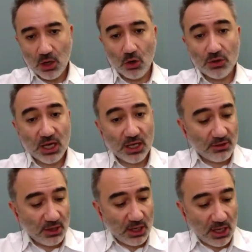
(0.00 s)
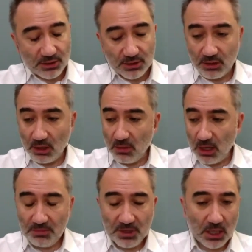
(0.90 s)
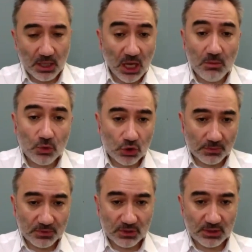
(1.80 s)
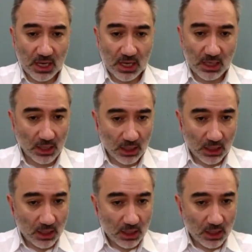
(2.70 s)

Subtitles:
On the other hand, there might be a non-Muslim society